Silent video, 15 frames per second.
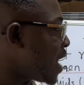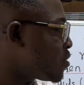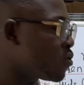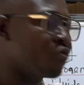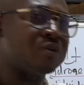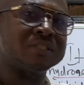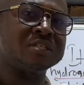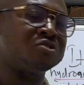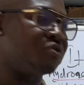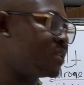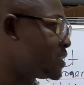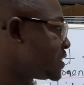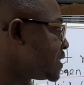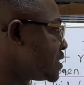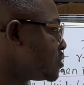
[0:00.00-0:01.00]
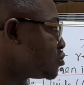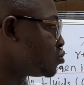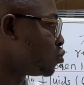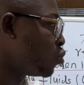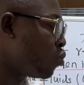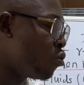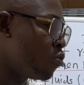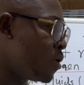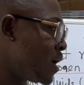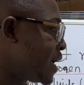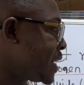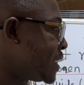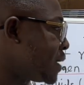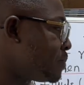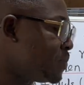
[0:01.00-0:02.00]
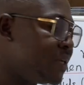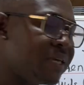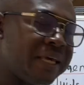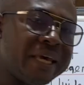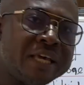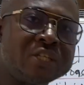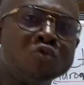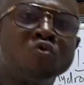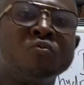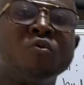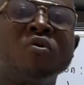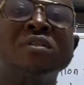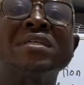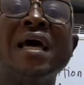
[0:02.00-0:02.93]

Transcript: ion concentration is low, the pH will be what?